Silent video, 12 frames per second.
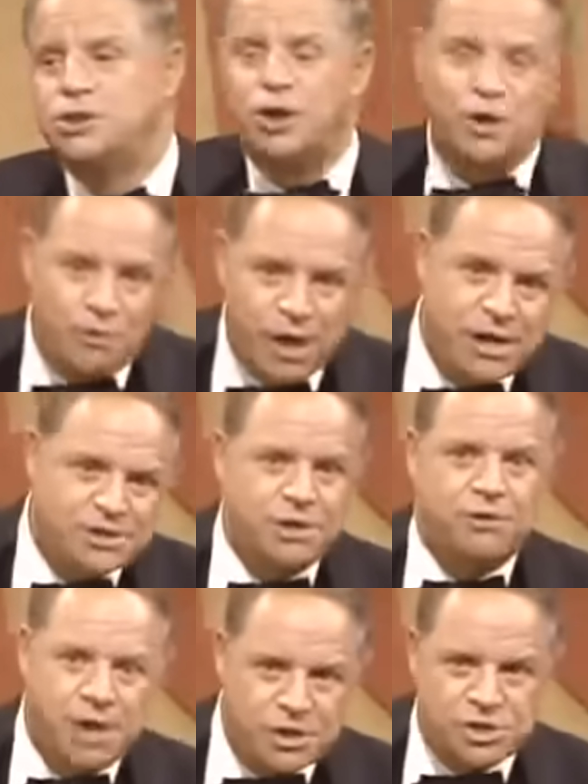Sugar Ray's
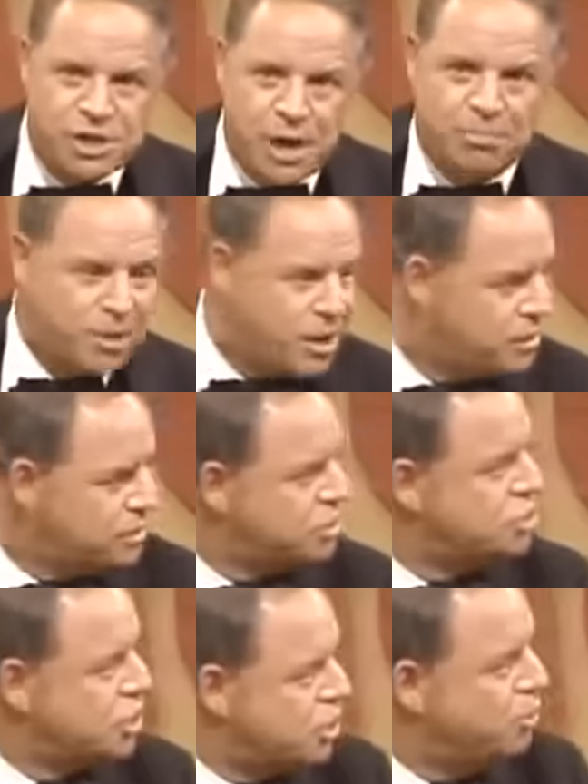a great champion.
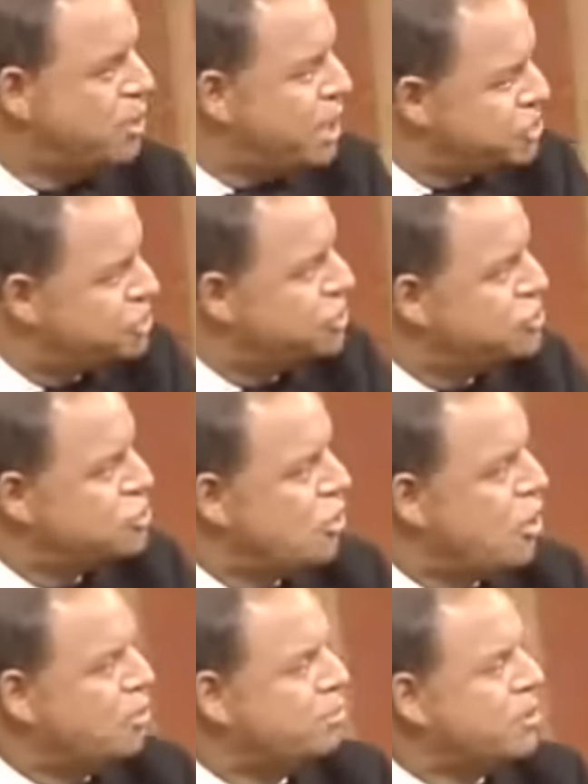Sugar, we'd ask you to
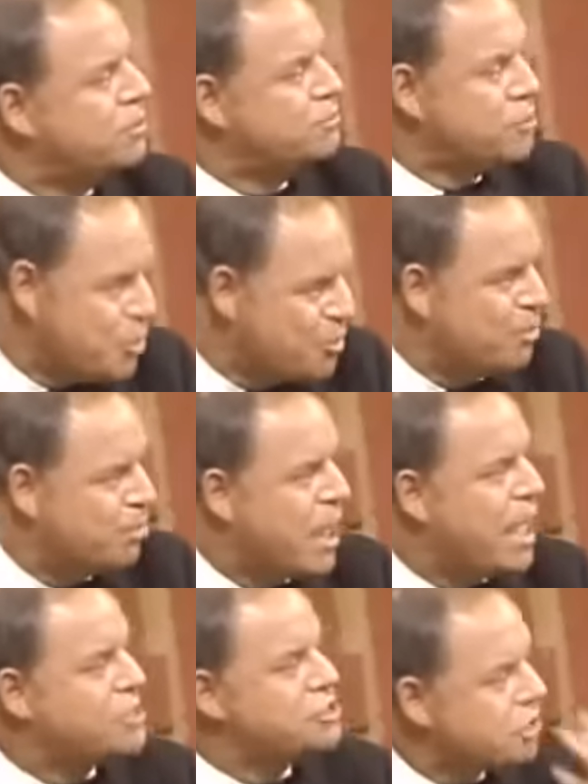talk, but you know the
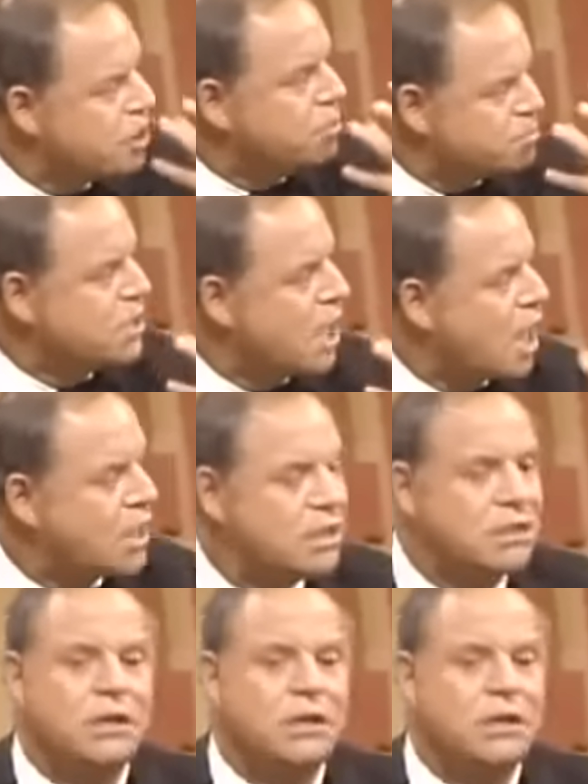blacks, your lips lock.